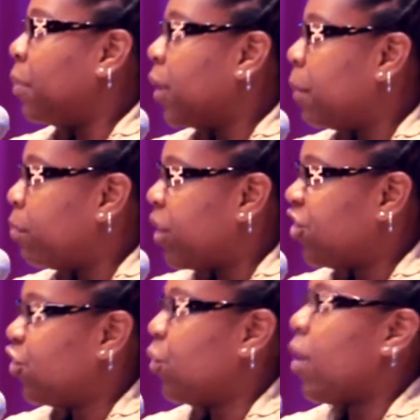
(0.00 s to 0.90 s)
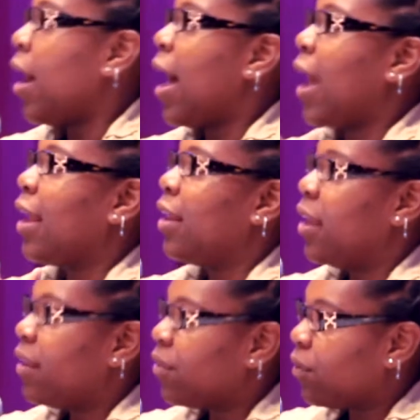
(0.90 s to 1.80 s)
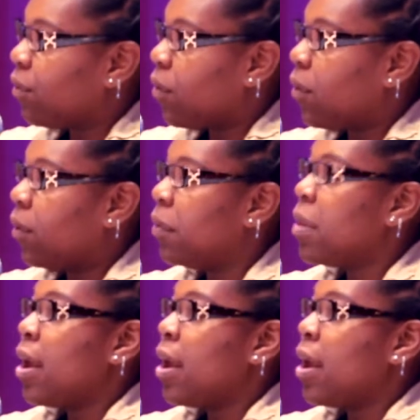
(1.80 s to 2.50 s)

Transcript: blood pressure or high cholesterol.